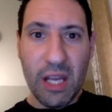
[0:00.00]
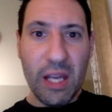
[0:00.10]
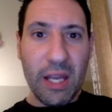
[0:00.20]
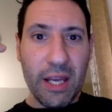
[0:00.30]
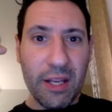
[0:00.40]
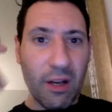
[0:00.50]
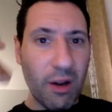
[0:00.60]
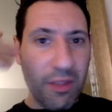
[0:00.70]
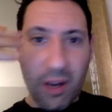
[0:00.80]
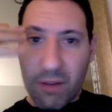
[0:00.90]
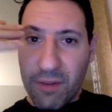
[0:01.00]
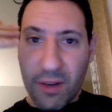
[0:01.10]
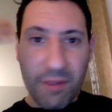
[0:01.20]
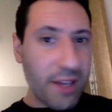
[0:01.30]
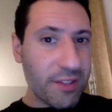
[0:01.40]
you know, I thought it very
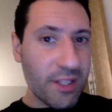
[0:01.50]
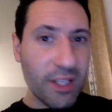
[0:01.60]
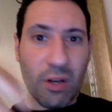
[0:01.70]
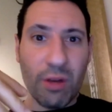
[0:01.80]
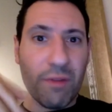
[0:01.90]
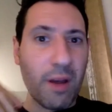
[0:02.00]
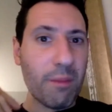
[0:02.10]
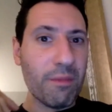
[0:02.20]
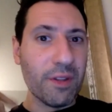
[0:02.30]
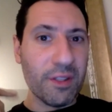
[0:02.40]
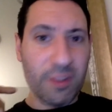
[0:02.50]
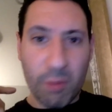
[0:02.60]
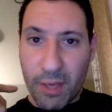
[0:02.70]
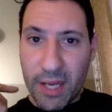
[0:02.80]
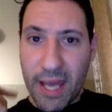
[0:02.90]
fascinating. You know, if I'm feeling something in
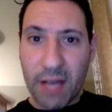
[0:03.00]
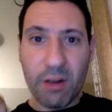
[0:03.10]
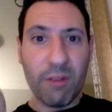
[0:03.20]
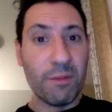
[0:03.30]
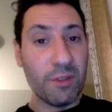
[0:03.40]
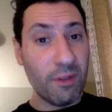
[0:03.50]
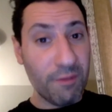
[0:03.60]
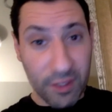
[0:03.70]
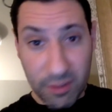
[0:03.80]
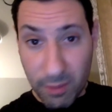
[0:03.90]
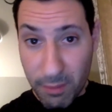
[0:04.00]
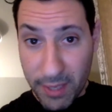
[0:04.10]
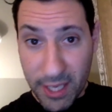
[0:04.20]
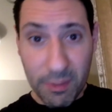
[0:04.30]
my neck or if I'm feeling something in my hip,